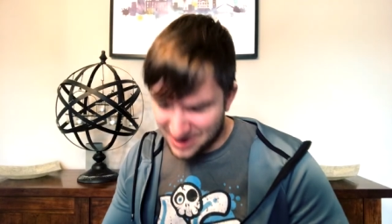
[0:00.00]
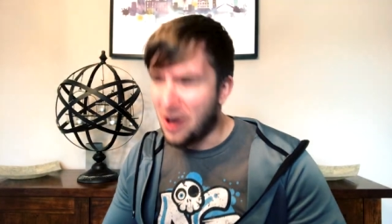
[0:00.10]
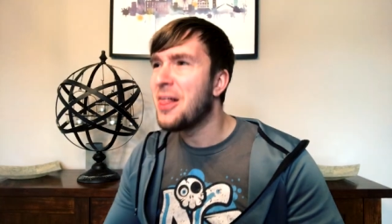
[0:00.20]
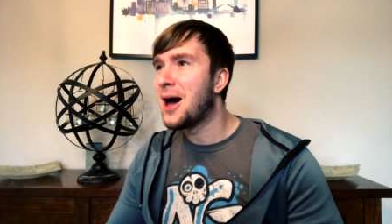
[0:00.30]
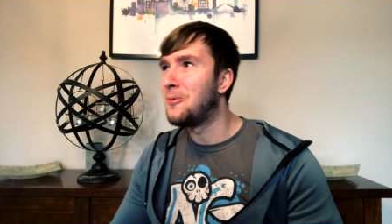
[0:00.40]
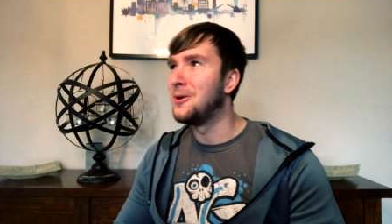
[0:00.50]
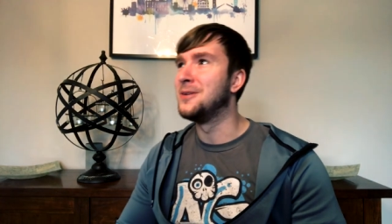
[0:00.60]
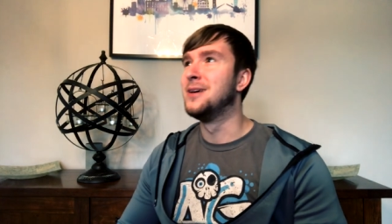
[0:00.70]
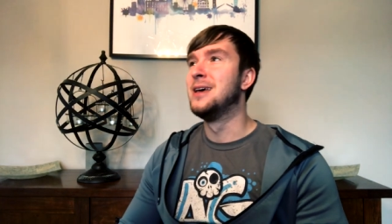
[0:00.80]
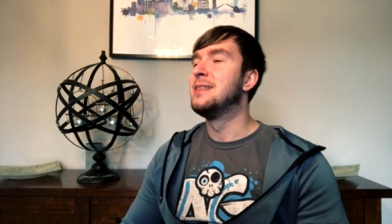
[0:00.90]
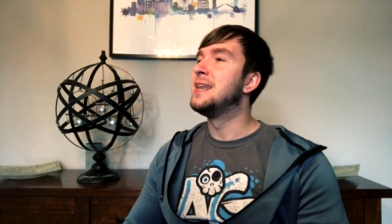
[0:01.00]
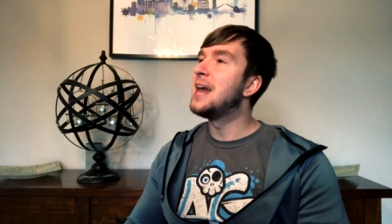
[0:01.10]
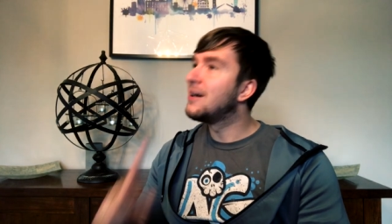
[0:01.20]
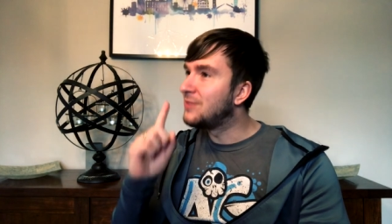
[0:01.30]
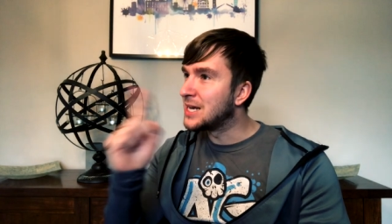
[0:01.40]
Not that one, the
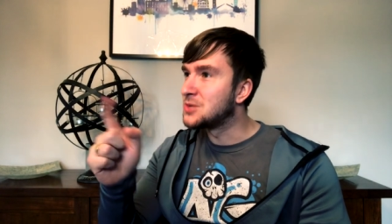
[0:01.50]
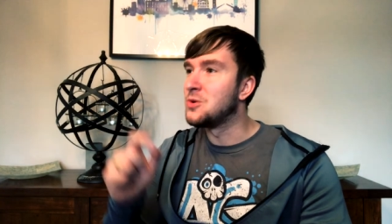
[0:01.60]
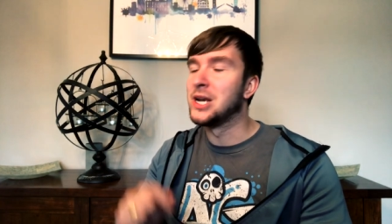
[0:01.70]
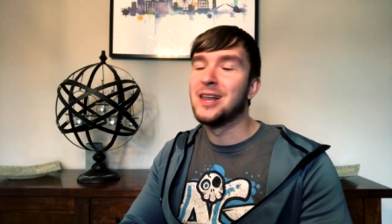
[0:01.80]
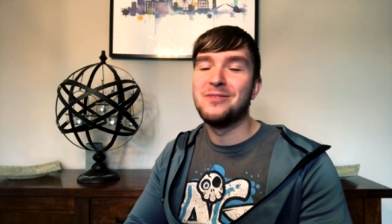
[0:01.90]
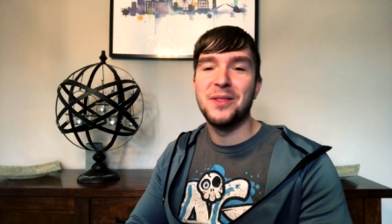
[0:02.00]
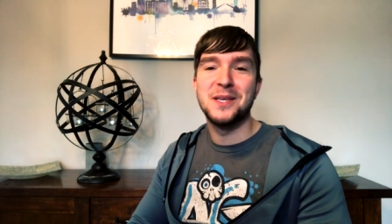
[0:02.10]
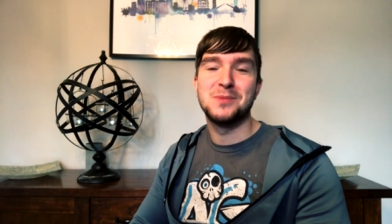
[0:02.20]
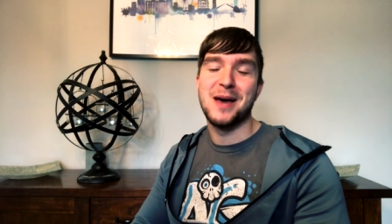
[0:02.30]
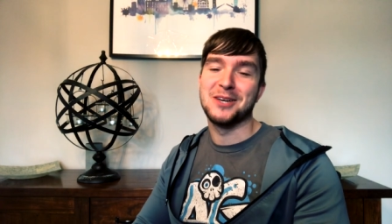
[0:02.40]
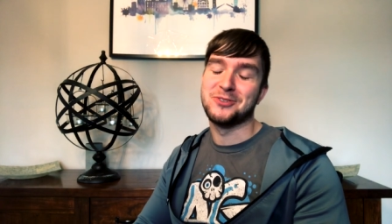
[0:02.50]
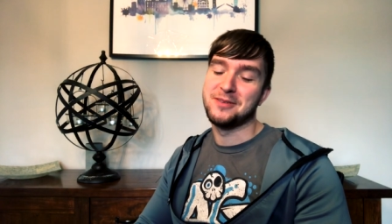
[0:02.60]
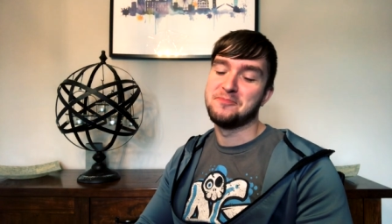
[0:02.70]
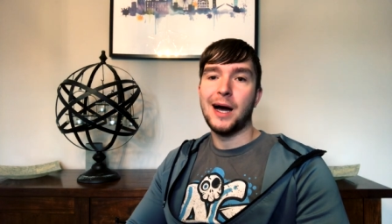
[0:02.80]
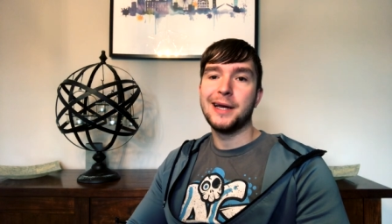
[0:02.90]
Netflix one, Love on the
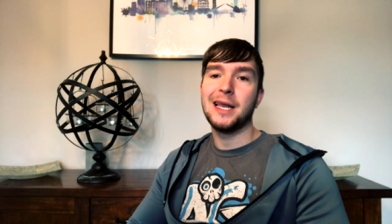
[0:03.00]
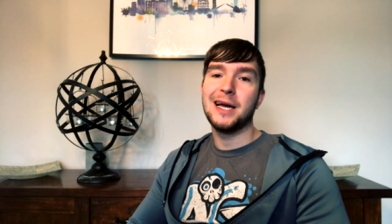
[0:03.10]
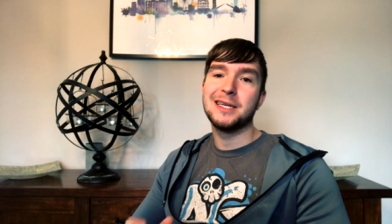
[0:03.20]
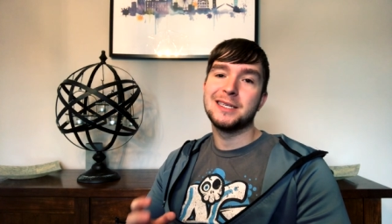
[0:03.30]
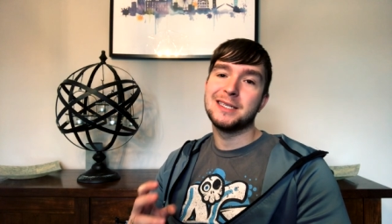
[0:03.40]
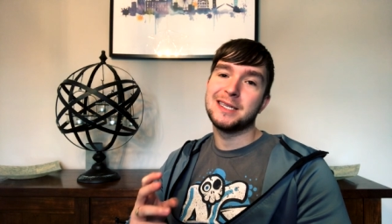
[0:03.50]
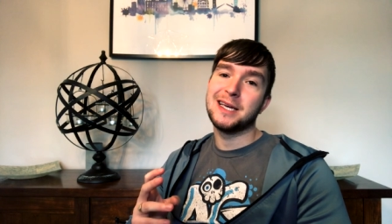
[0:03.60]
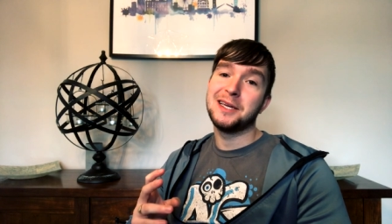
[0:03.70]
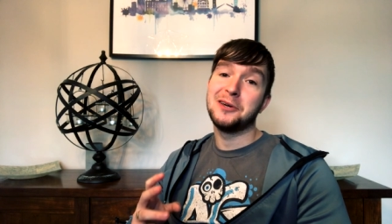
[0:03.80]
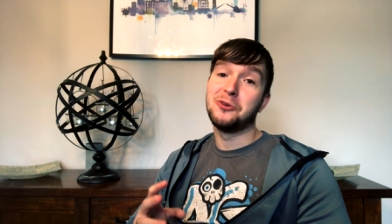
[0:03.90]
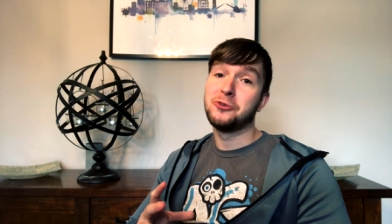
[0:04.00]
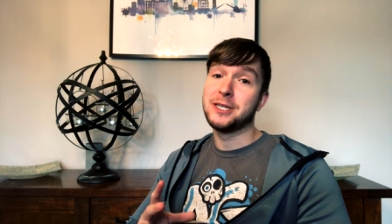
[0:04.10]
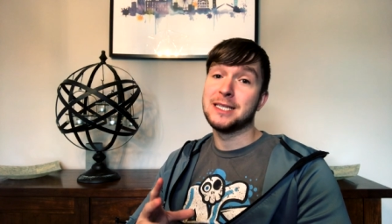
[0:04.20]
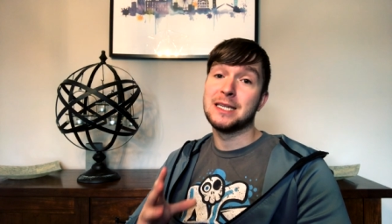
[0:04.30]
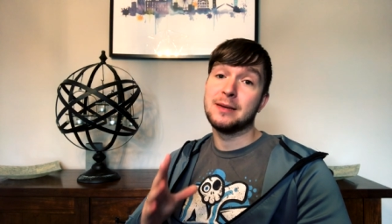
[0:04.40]
Spectrum. I'd like to see
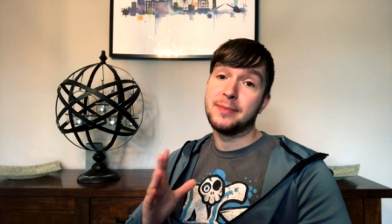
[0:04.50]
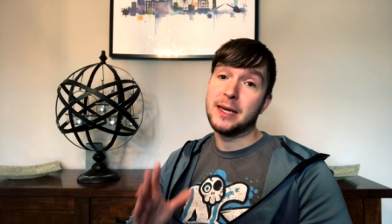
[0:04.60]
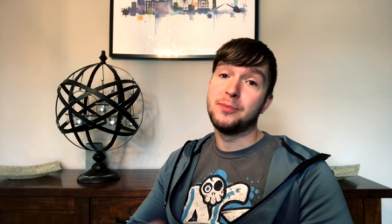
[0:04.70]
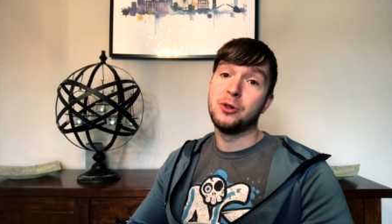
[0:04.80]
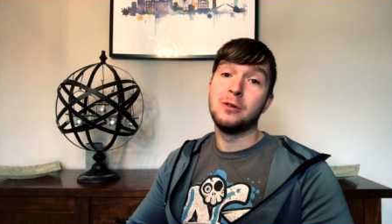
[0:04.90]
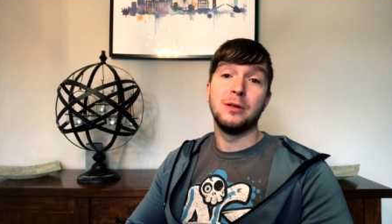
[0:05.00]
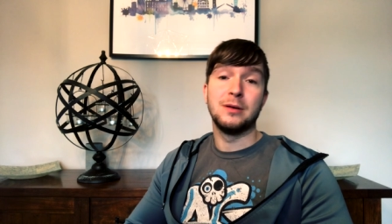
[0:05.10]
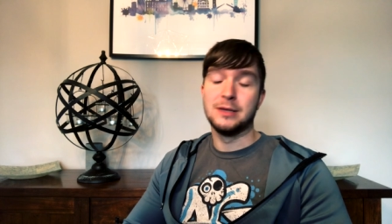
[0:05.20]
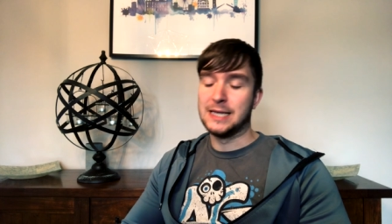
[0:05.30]
autistic people